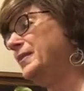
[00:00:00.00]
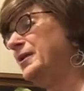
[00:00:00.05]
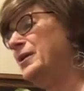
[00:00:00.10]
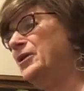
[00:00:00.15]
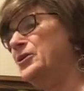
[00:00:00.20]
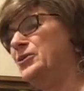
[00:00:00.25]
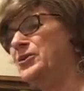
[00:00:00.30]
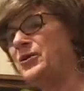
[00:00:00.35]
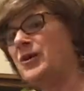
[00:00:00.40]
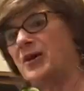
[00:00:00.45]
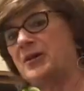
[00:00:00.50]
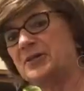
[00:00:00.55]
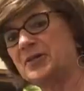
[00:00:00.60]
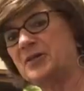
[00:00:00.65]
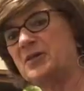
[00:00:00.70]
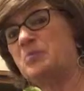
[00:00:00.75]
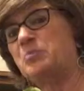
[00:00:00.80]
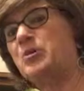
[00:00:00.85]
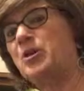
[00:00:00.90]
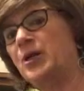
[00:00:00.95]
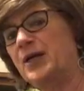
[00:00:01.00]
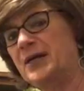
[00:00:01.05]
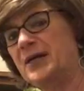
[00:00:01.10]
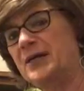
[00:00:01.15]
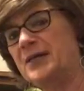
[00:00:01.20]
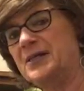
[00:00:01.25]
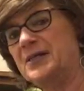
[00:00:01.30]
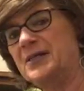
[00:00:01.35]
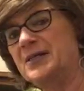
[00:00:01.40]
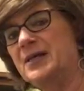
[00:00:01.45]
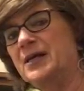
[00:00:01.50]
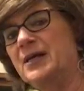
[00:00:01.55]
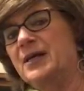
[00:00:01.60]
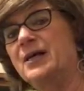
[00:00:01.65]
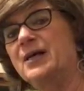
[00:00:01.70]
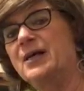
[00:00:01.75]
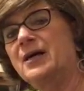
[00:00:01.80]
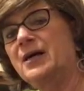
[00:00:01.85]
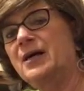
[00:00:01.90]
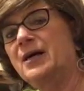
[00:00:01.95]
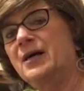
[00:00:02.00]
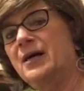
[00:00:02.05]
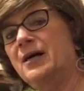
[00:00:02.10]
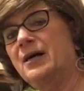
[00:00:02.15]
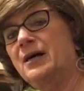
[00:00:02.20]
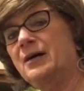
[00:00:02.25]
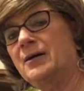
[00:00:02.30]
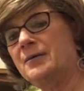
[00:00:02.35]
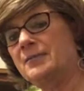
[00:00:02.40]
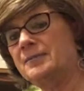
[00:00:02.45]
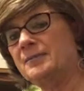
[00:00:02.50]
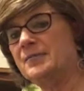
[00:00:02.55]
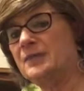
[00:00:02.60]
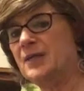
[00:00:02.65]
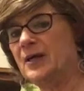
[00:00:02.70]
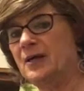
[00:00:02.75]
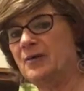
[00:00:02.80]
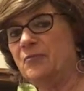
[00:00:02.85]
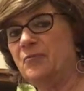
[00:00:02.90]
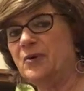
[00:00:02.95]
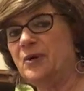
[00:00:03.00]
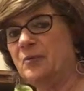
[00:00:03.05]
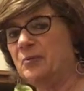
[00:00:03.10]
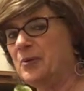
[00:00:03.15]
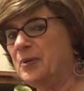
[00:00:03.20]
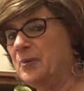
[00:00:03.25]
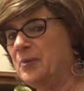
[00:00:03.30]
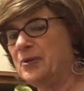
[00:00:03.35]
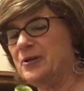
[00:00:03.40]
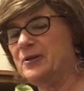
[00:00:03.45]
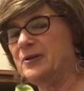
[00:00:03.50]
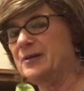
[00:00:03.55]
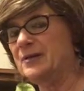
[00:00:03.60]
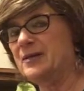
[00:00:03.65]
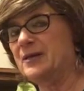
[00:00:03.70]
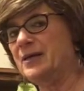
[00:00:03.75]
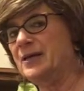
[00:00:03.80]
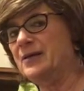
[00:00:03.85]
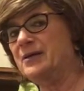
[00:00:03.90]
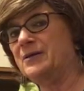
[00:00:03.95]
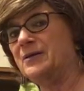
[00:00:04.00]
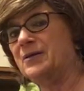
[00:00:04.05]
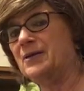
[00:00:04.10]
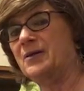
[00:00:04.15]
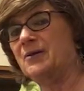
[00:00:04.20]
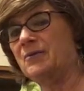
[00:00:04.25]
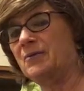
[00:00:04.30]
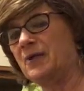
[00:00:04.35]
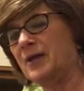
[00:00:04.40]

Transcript: each has its place. And if you got people that they could care